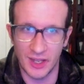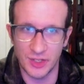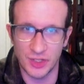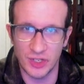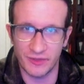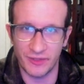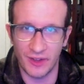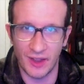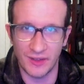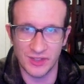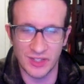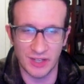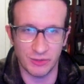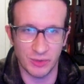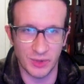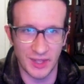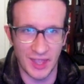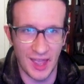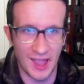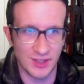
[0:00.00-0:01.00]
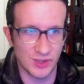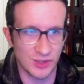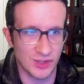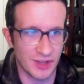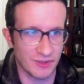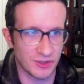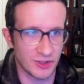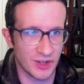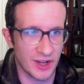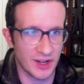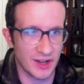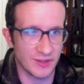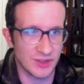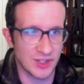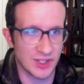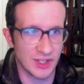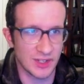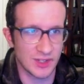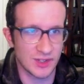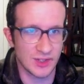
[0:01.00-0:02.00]
g5 stuff with castles after knight
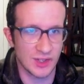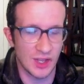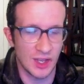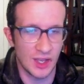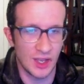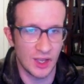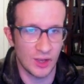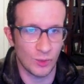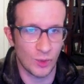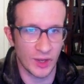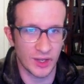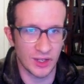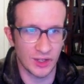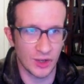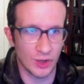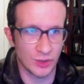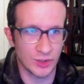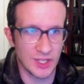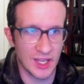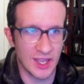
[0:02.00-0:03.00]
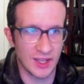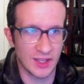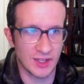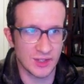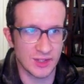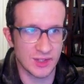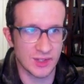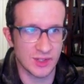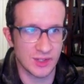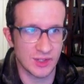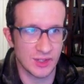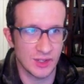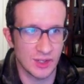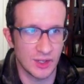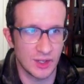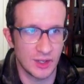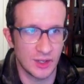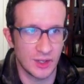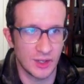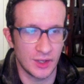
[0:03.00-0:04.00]
f6. White can go
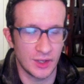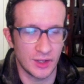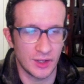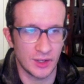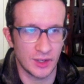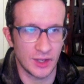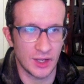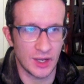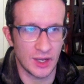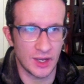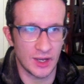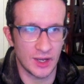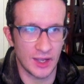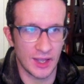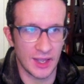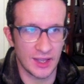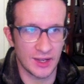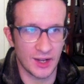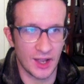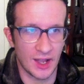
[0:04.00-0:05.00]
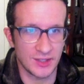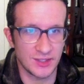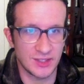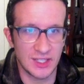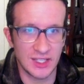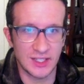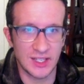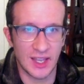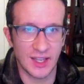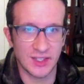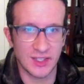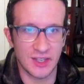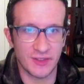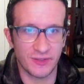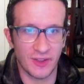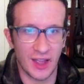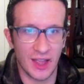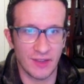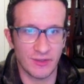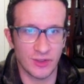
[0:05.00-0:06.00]
takes. And on d takes
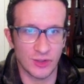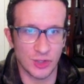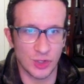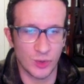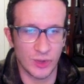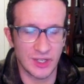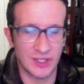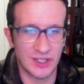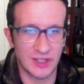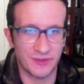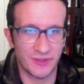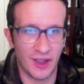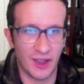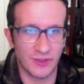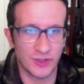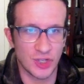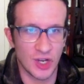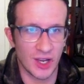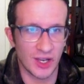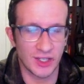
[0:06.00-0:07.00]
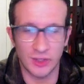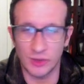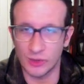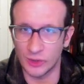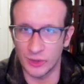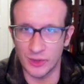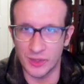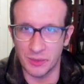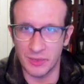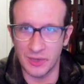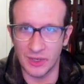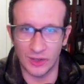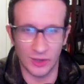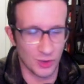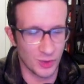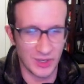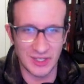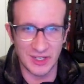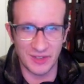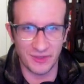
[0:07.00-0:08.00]
e5, there's queen d5 check, and you lose,
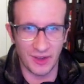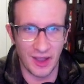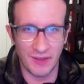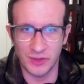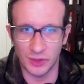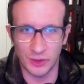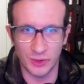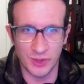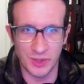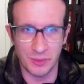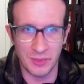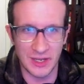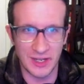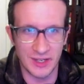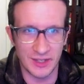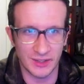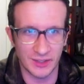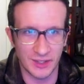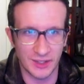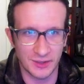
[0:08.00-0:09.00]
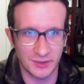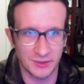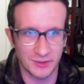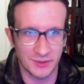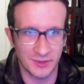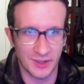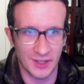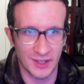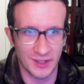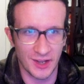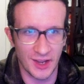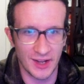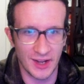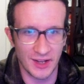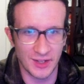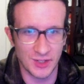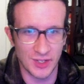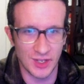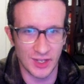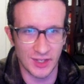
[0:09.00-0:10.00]
or queen d5, you lose immediately.
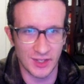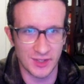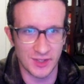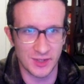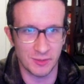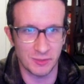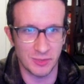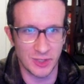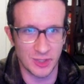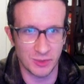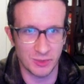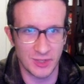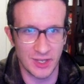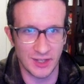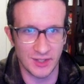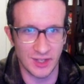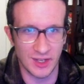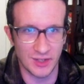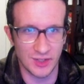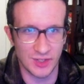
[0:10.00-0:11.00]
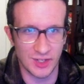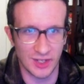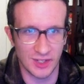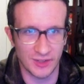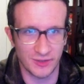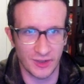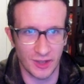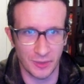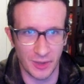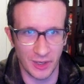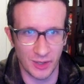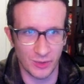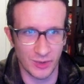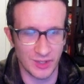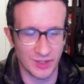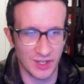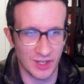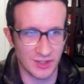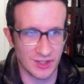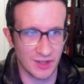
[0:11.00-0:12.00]
Knight h6, bishop takes h6, followed by
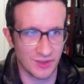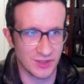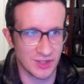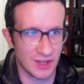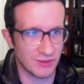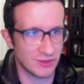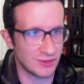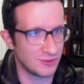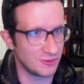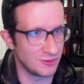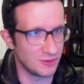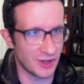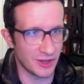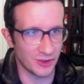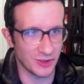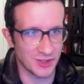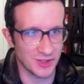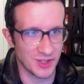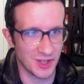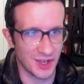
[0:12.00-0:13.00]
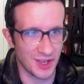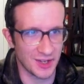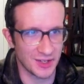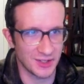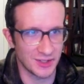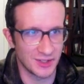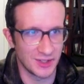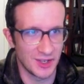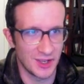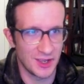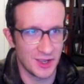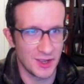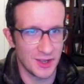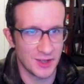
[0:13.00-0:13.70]
queen takes f7. Very sad.